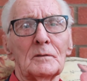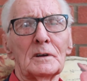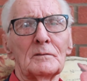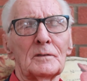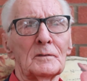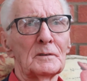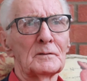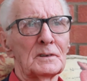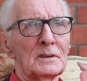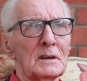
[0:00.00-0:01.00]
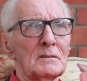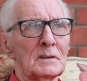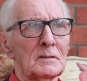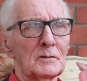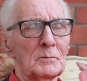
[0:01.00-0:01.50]
Well, went for the Navy.
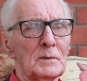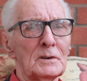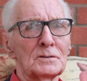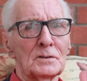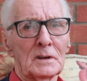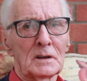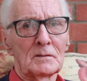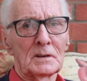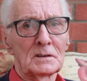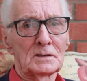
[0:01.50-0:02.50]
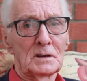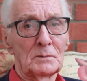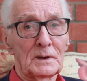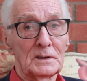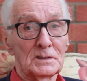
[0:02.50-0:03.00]
That's the merchant Navy. That's the
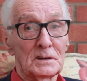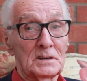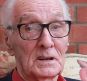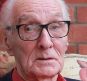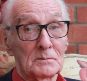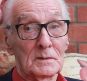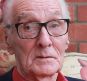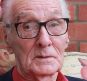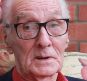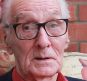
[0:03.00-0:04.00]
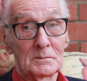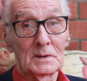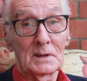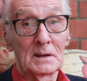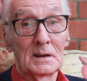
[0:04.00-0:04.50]
only place they'd take me then.